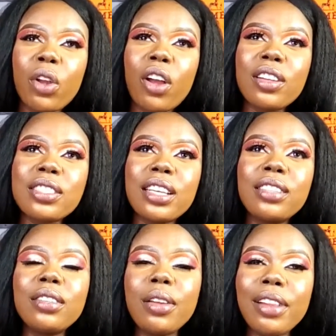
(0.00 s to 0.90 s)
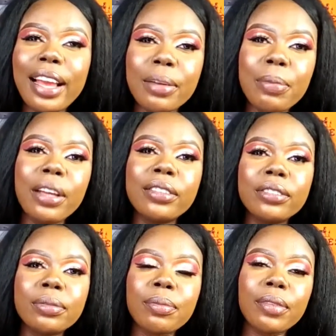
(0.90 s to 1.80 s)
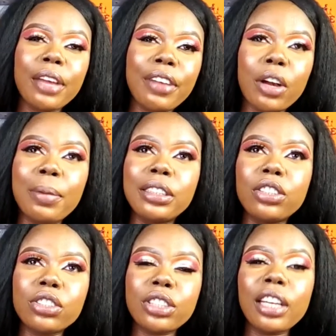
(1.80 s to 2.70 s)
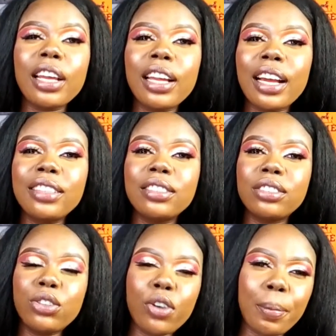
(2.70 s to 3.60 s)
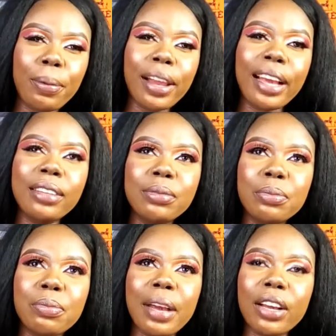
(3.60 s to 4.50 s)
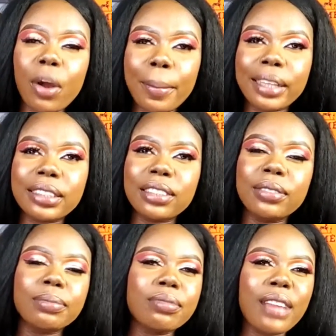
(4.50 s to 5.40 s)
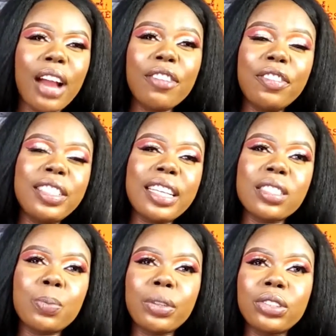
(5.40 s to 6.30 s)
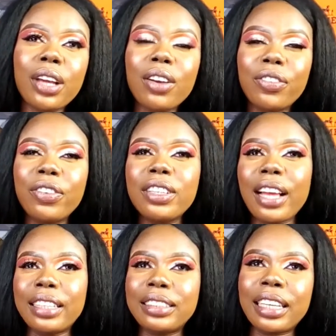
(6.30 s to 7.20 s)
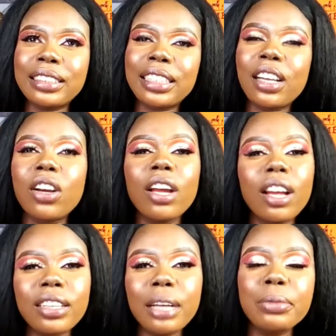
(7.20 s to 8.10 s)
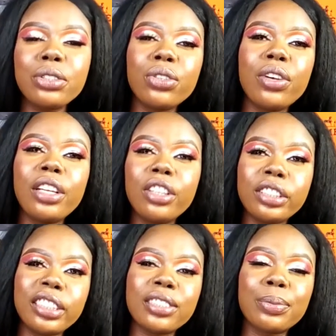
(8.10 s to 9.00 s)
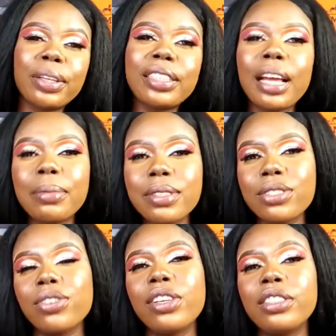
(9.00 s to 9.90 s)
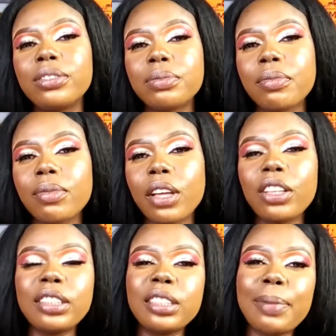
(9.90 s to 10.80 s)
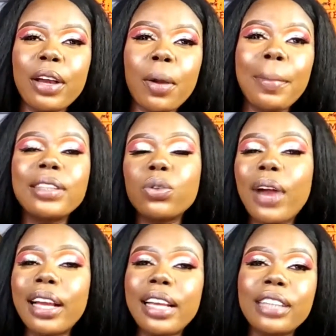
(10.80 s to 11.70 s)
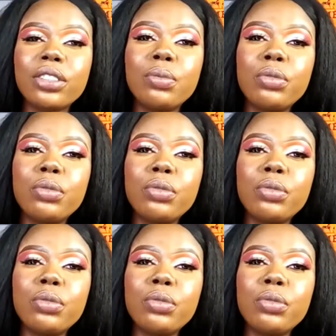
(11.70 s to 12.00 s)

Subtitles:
understand? Like me, if I comment on your channel and you reply my comment, I'll feel that special, I'll feel excited. Okay, that means you really notice me, that means you really notice my comments. While there are some